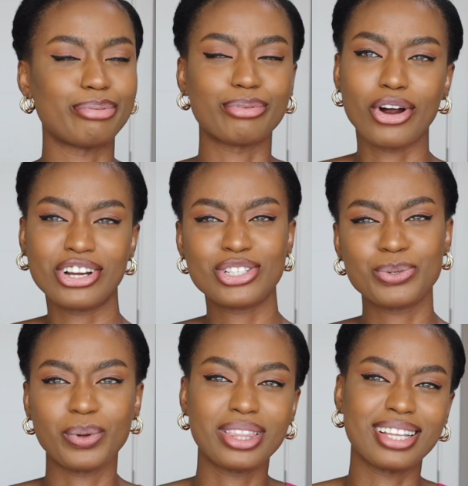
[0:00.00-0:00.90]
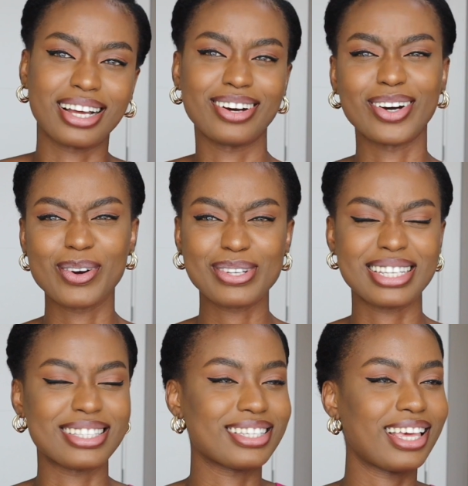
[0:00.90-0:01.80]
brunch with the girls.
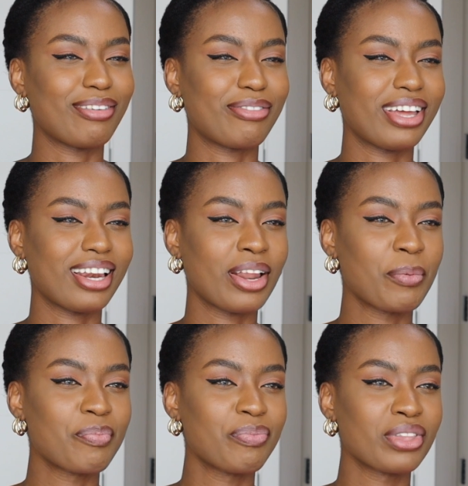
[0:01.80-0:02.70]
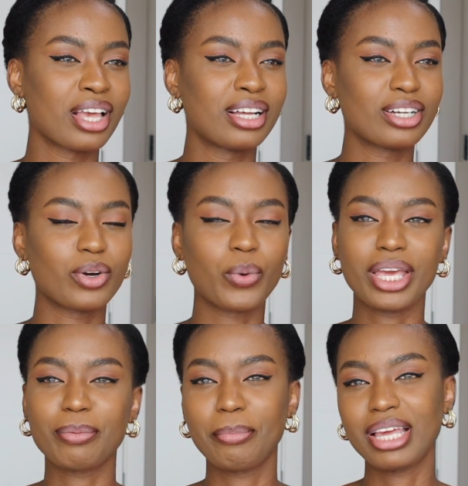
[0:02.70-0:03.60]
It's giving
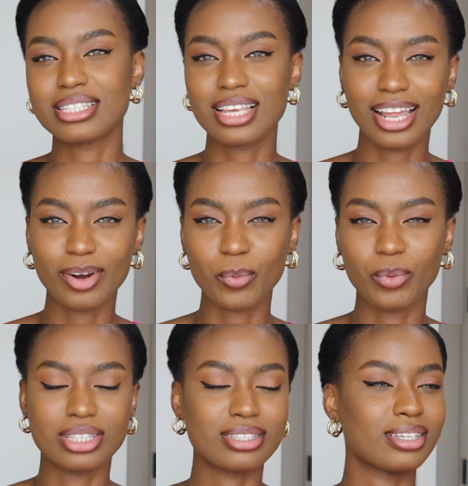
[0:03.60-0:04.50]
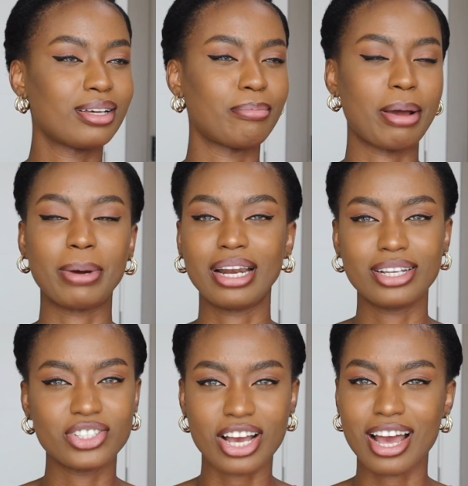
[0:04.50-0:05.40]
quick meeting with my
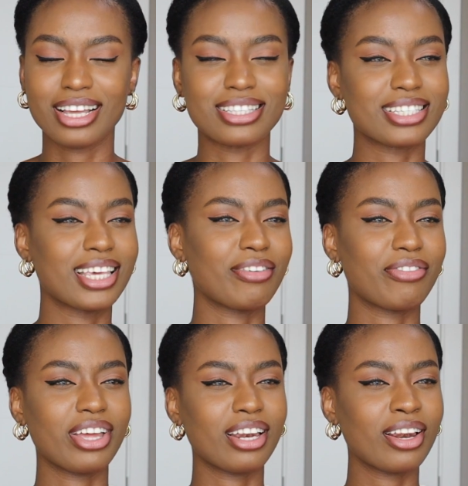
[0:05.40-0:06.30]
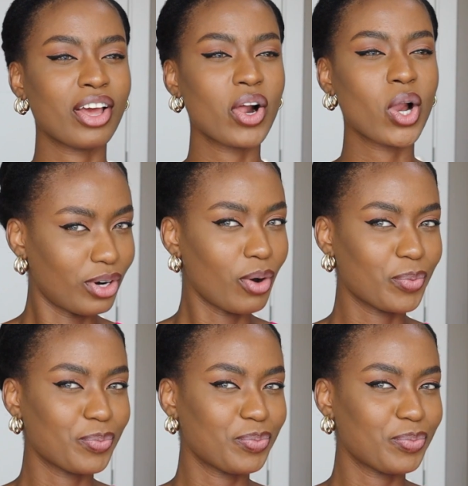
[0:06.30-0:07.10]
manager. It's giving, you know,